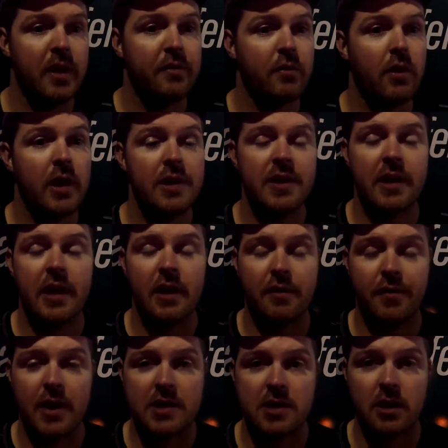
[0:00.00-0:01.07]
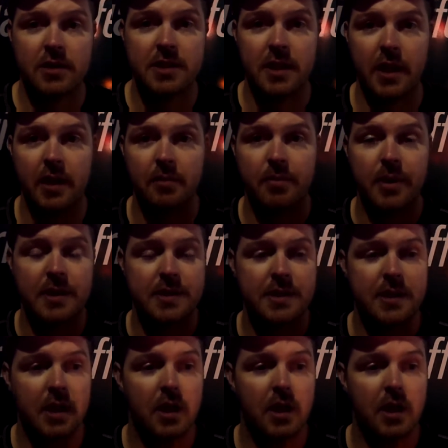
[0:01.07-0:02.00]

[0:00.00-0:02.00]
Even Ryan Dick had a fast car tonight, but